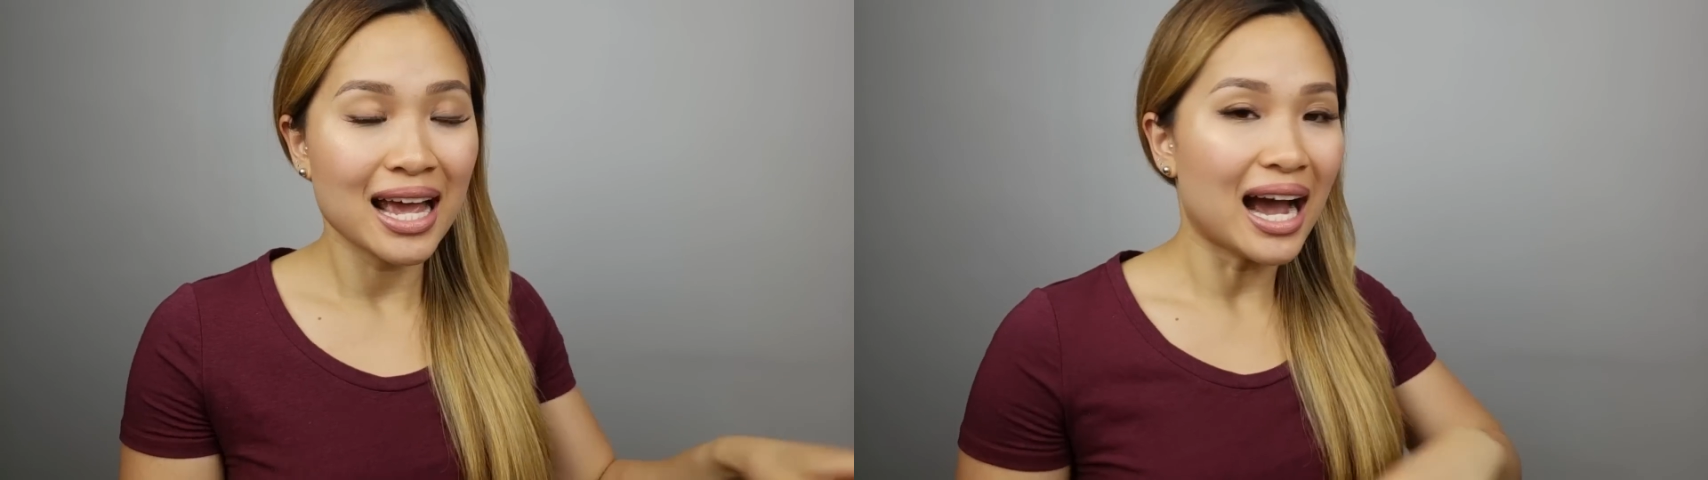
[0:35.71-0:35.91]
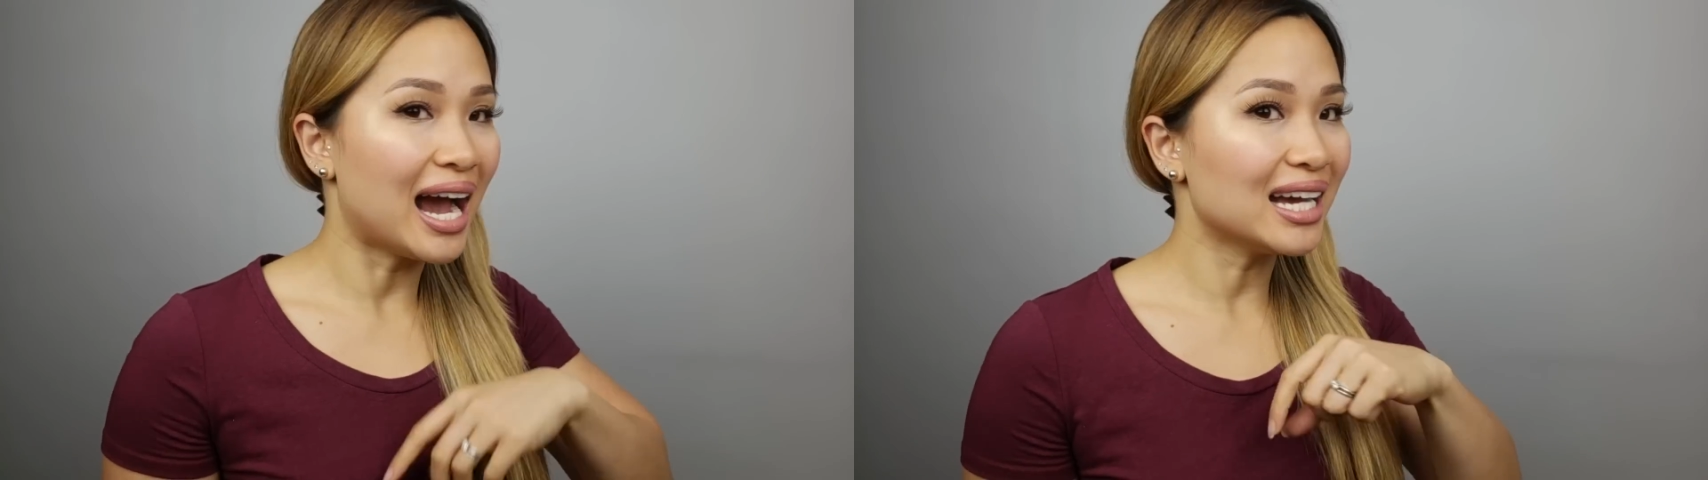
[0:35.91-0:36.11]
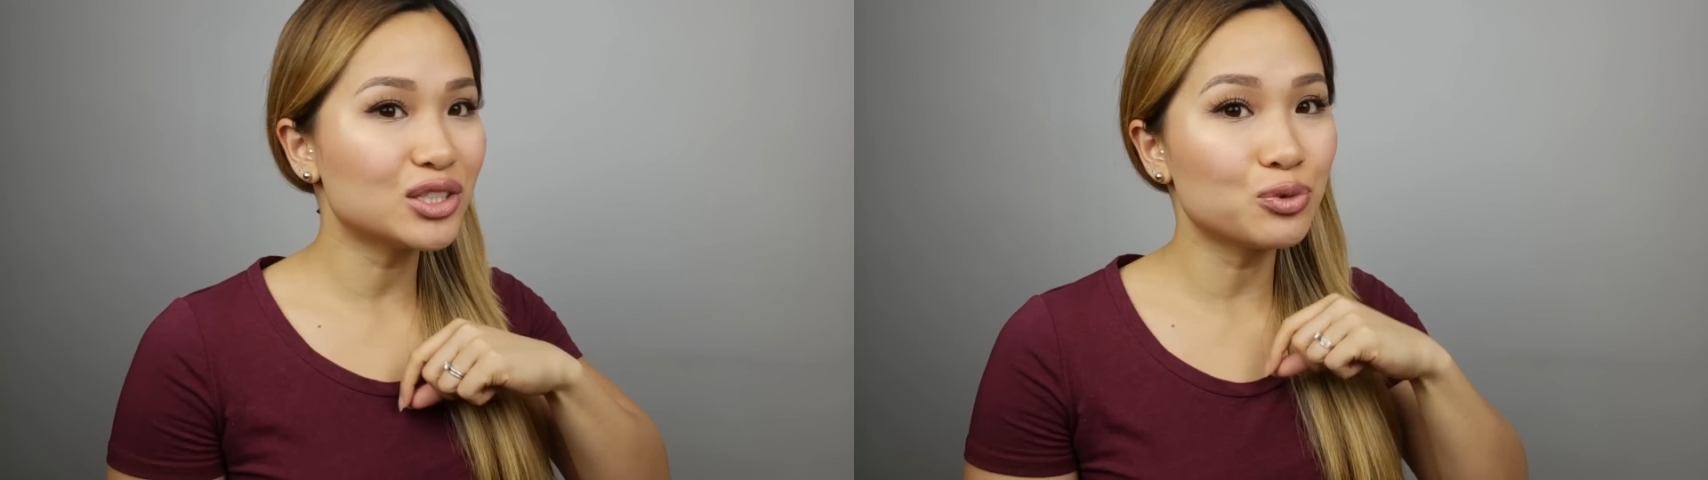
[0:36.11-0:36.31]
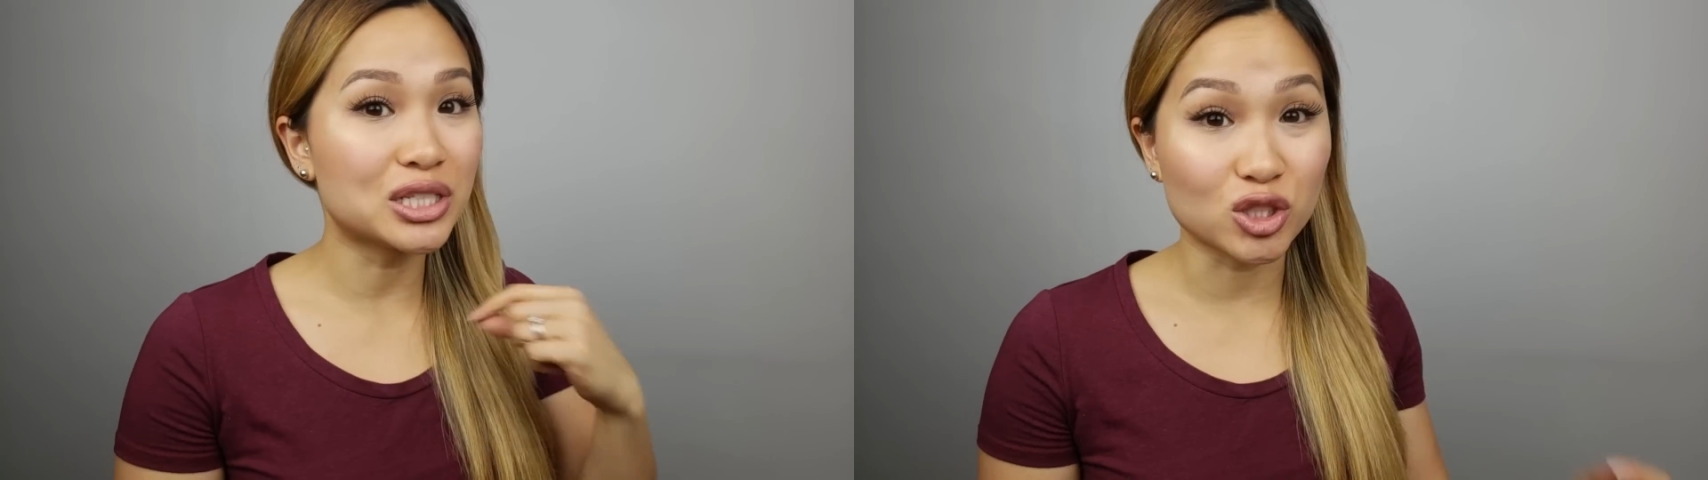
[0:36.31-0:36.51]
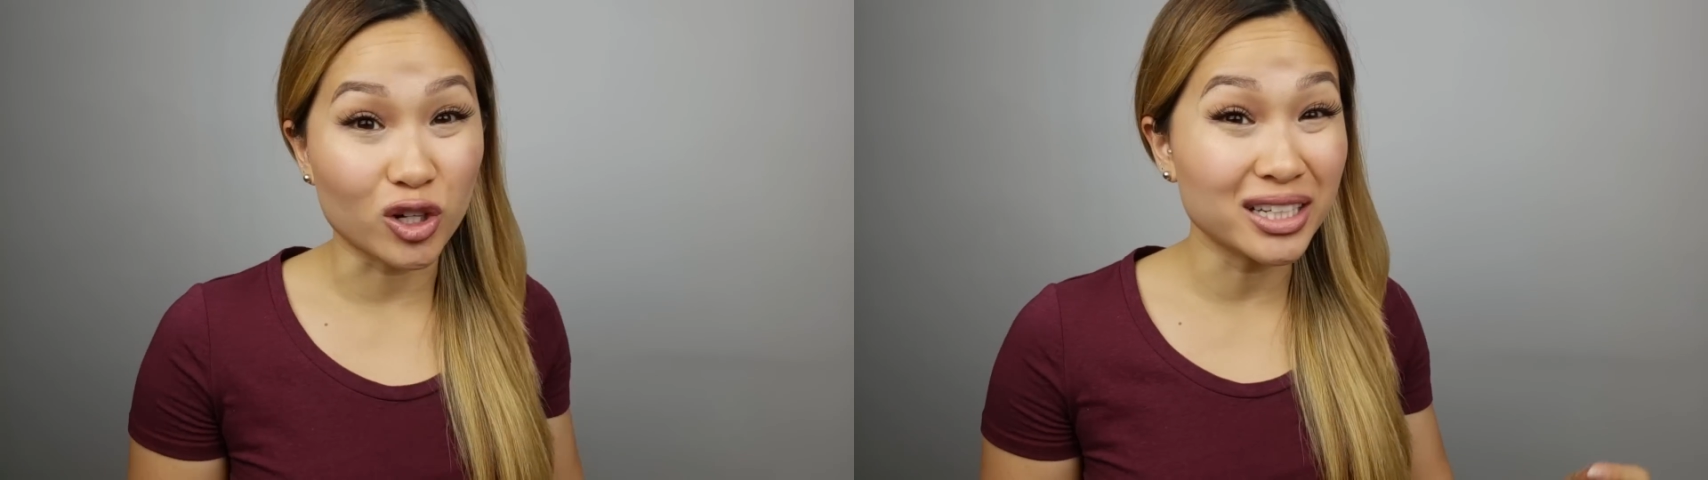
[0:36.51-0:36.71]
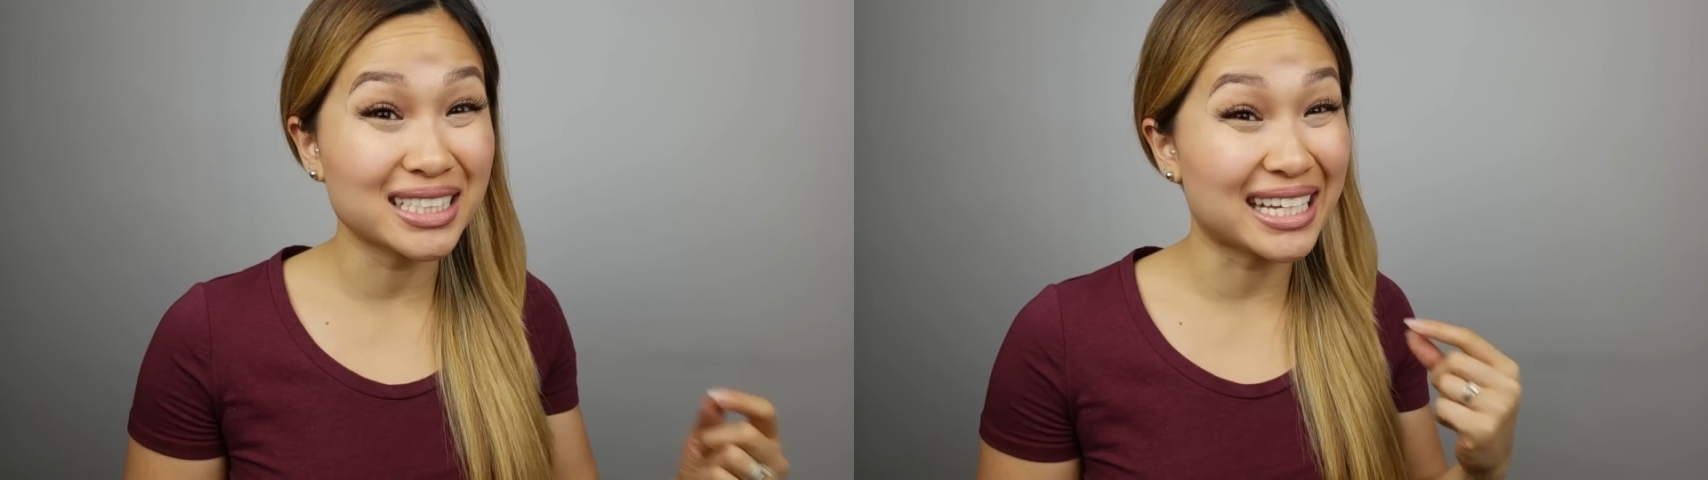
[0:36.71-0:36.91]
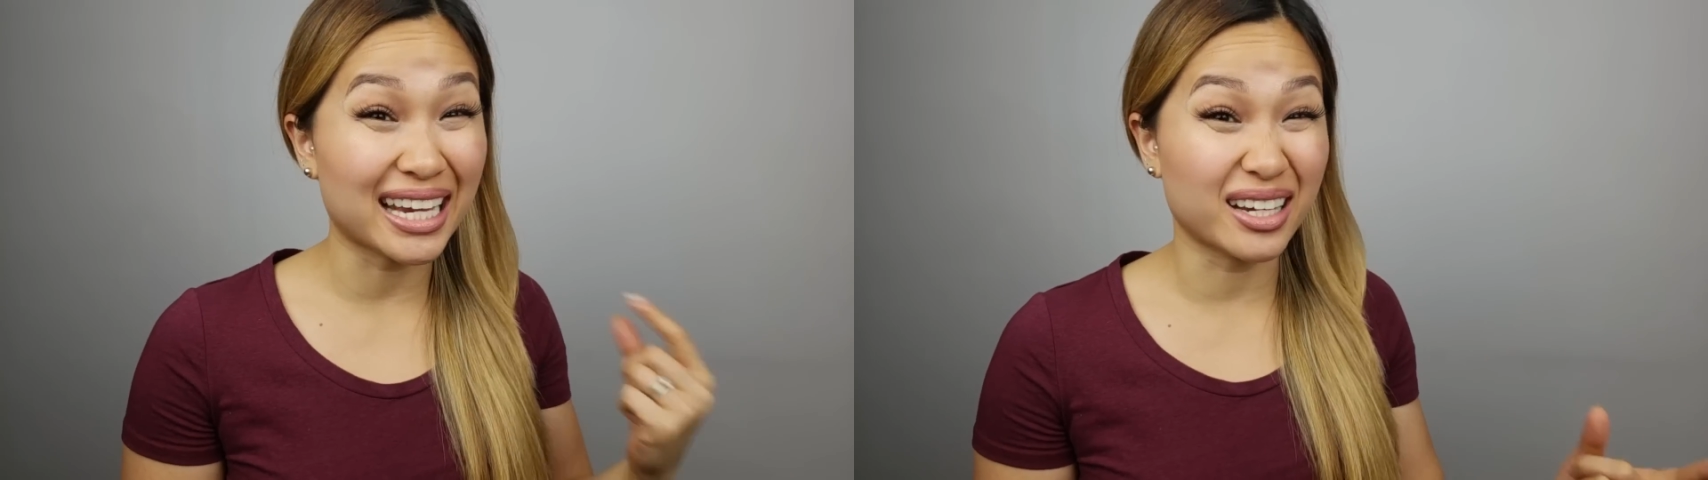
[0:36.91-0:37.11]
I had to restart it to get